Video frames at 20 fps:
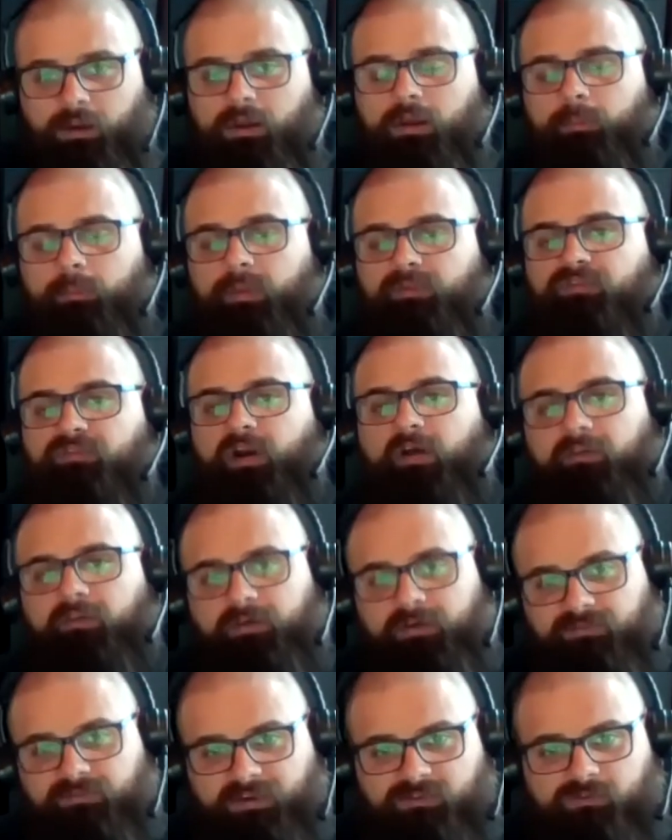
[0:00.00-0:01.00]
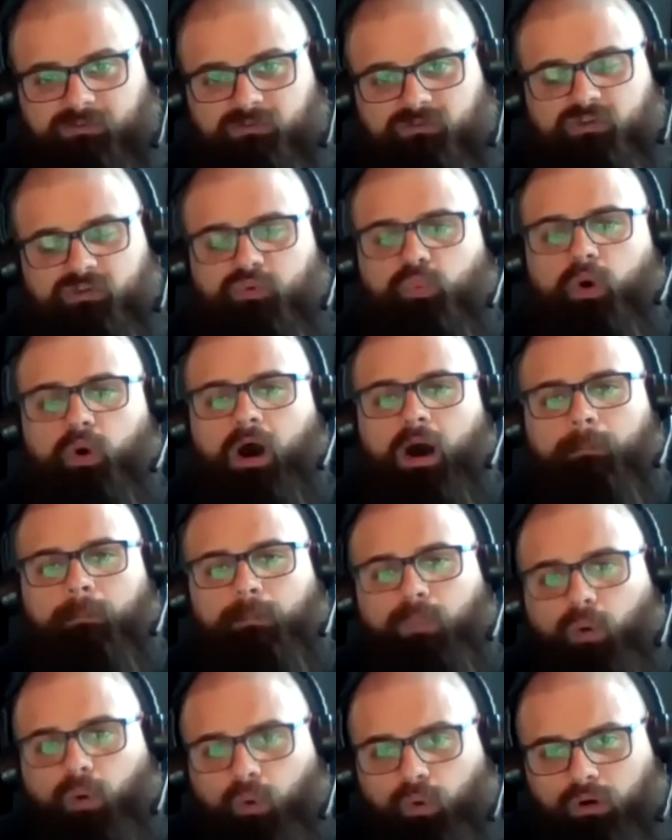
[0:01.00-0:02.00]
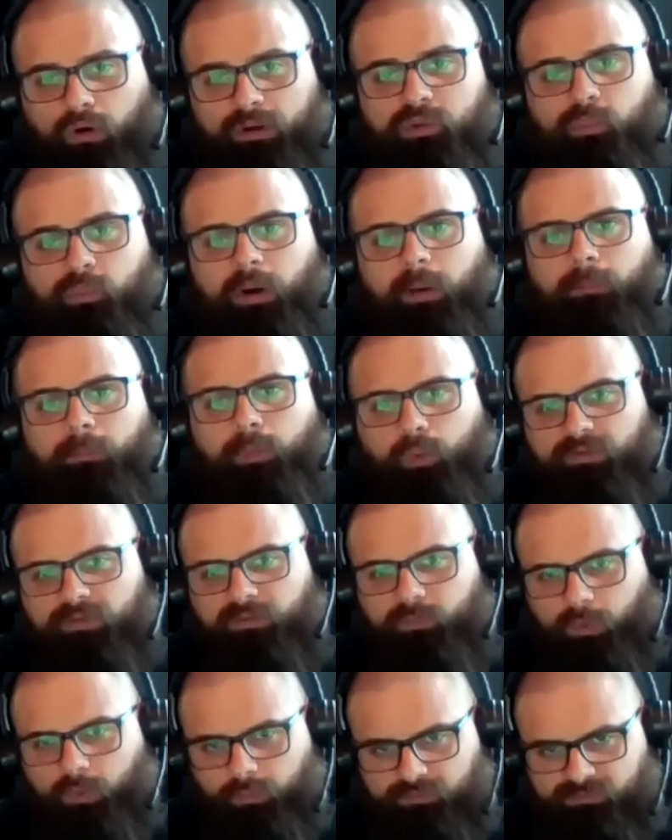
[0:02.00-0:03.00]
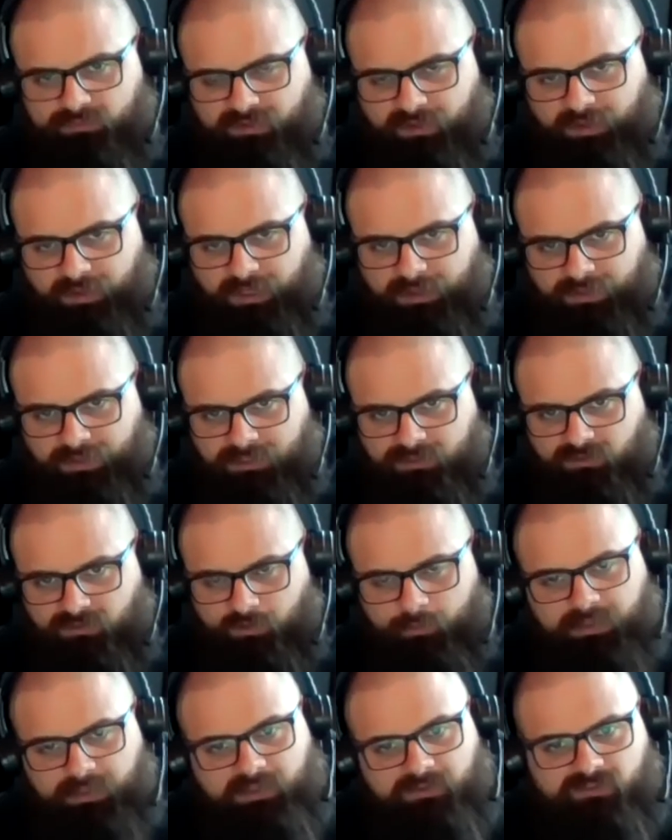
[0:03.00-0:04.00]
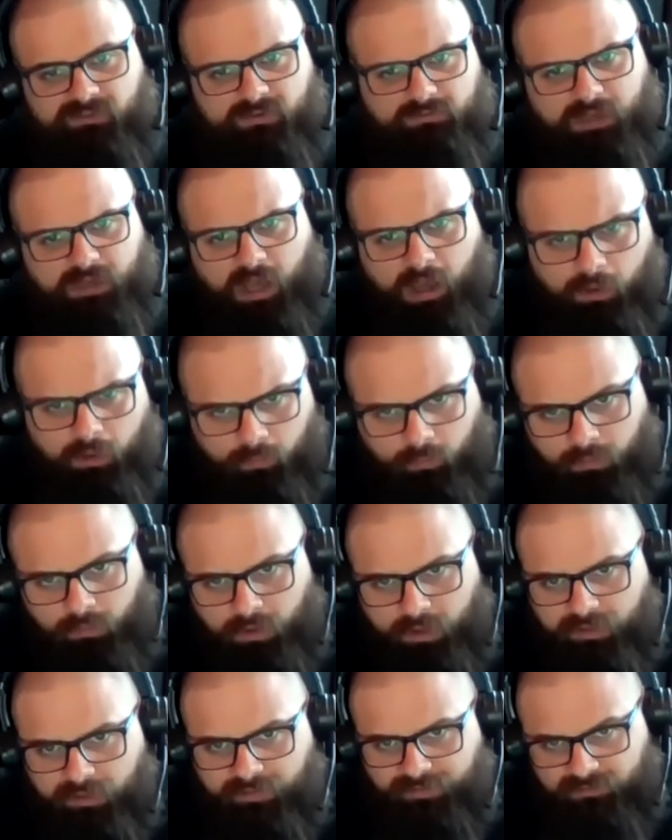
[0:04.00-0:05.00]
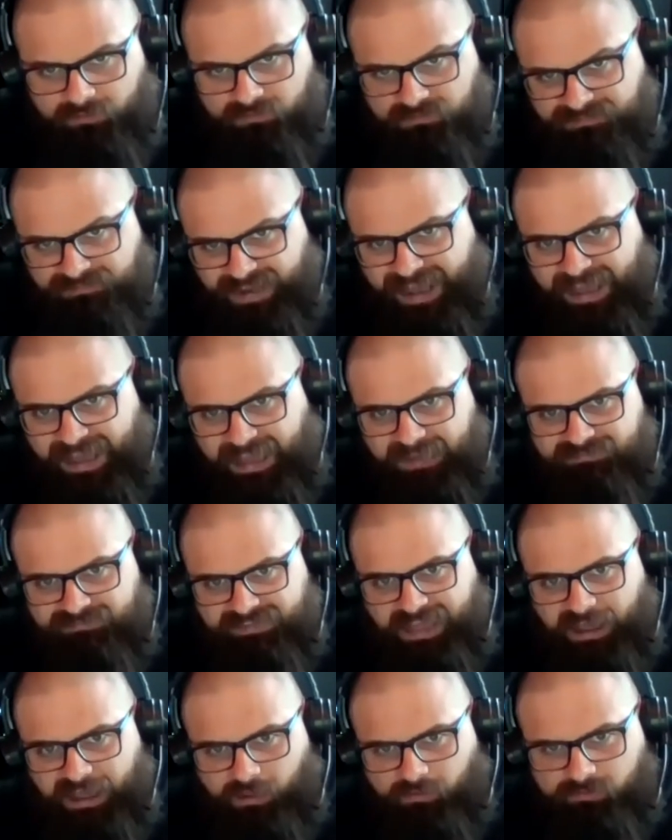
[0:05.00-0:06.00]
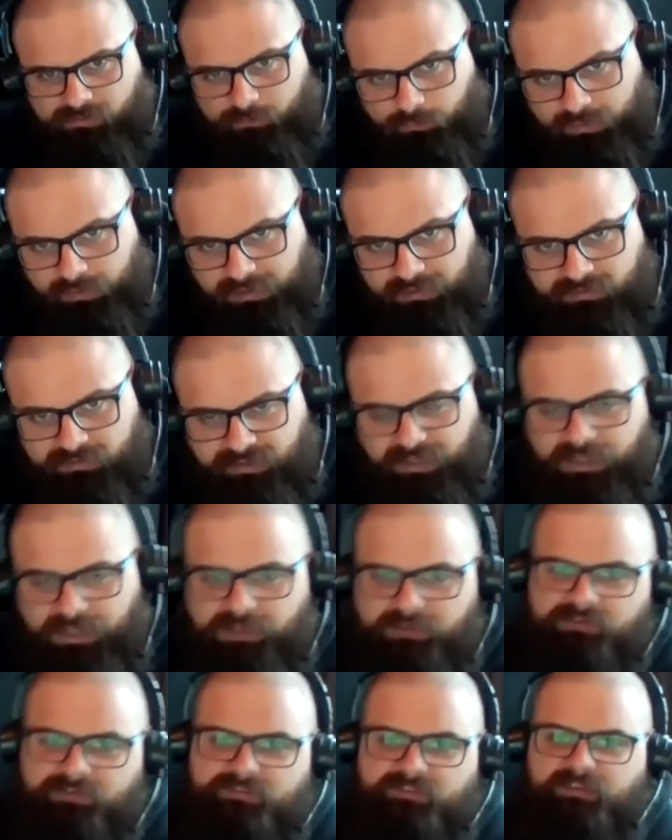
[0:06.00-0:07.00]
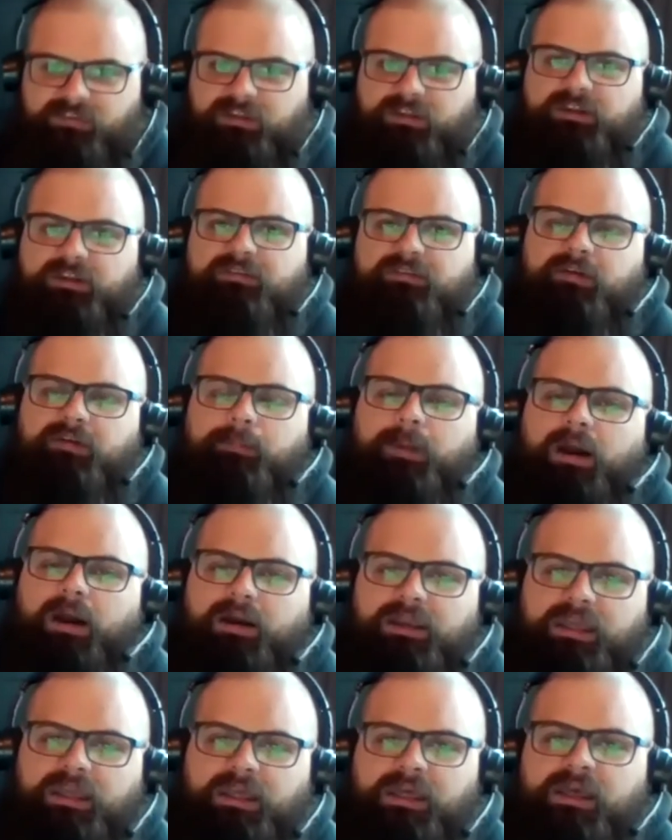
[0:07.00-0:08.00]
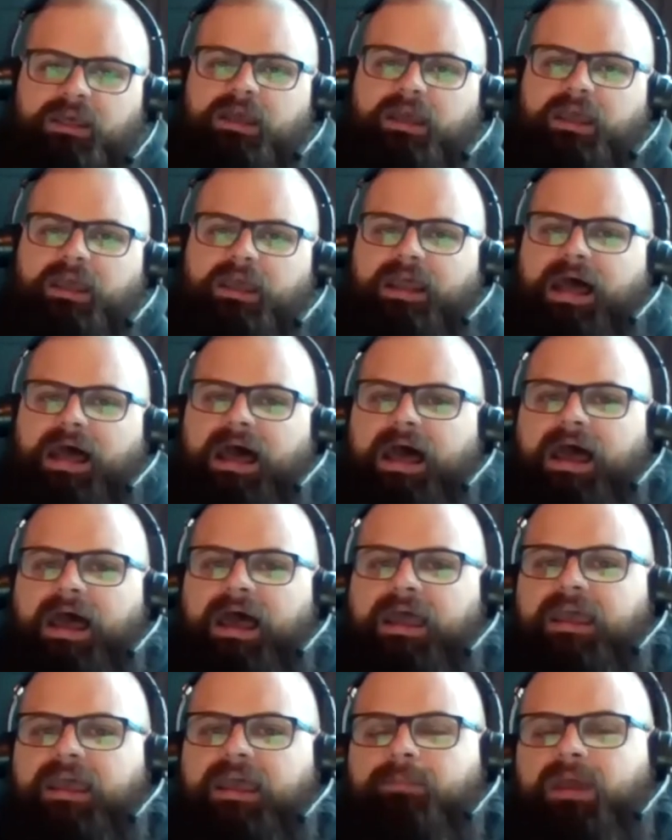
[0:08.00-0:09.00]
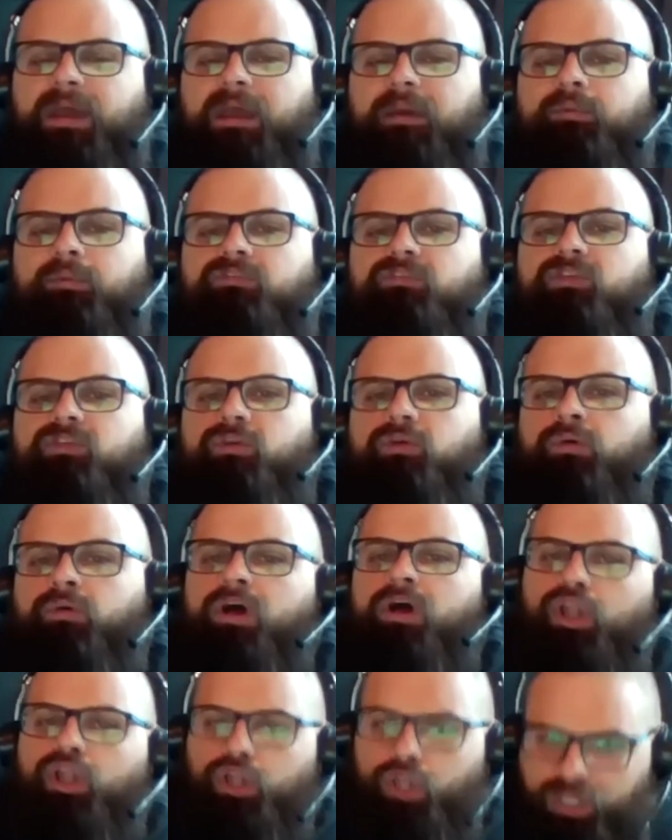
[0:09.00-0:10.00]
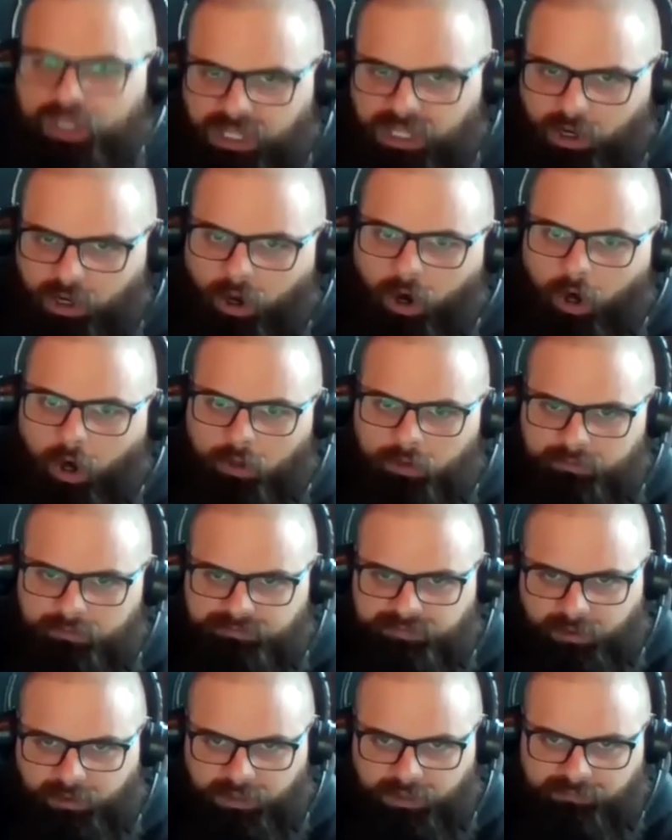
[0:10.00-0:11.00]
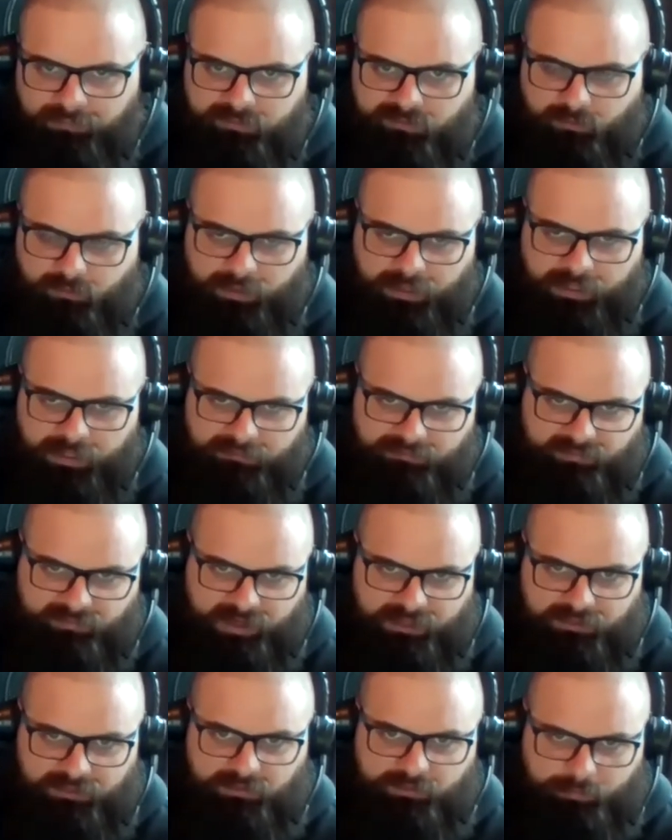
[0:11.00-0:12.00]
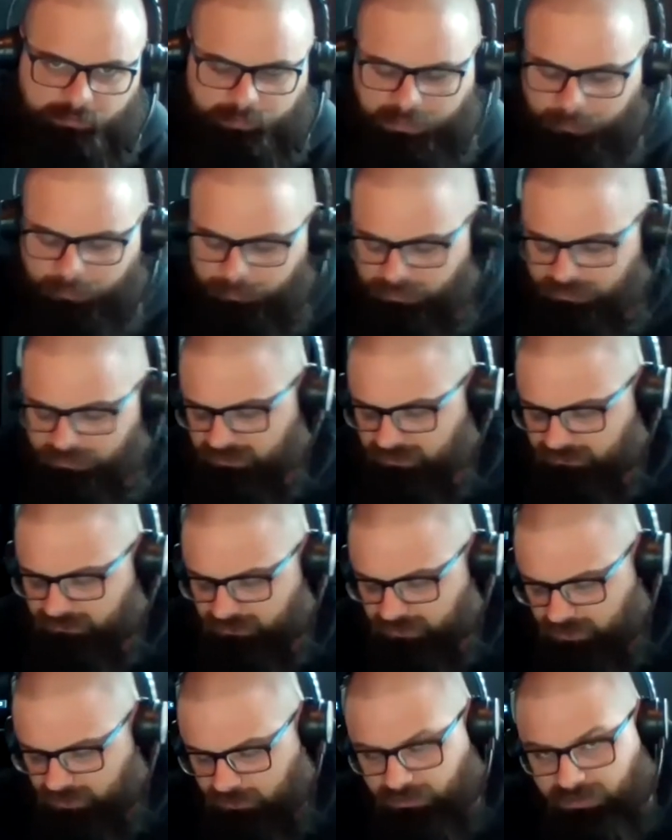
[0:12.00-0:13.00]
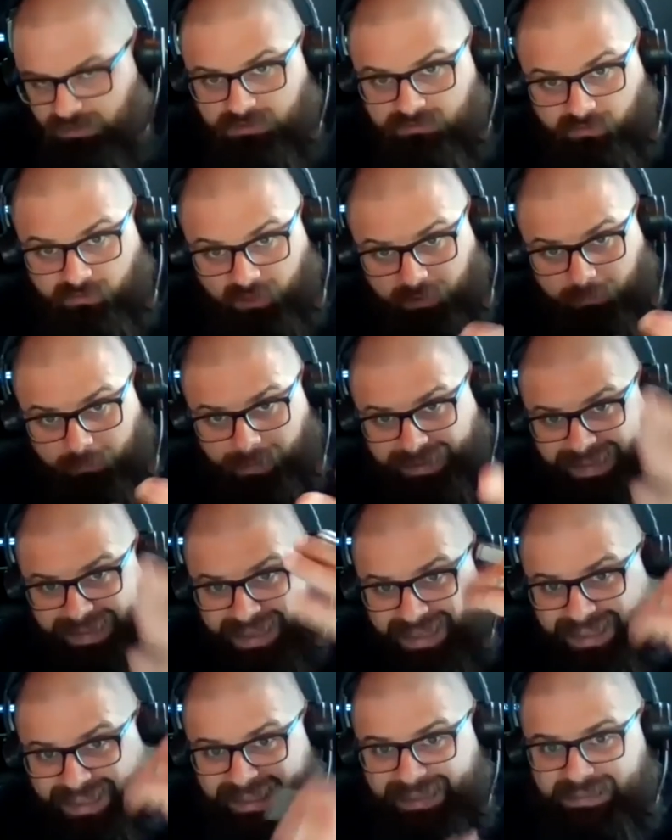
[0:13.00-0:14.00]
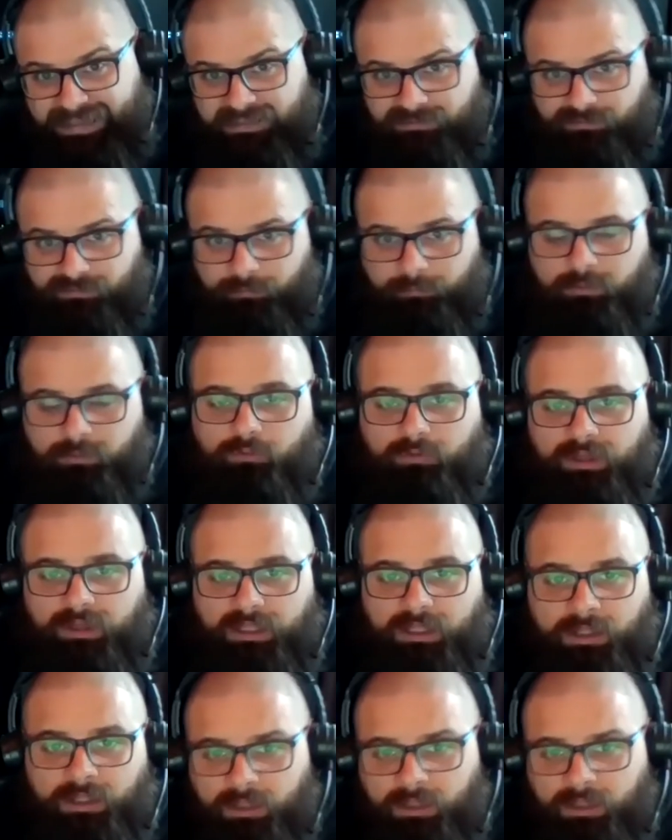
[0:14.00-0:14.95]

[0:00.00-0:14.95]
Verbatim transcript: But for other investors, you want more. You want more than what we're selling on that show because you know there's 5,000 real estate agents in the Cleveland market. And I am able to look at all of their inventory and find you the properties that fit your needs, like my guy Andy from Korea.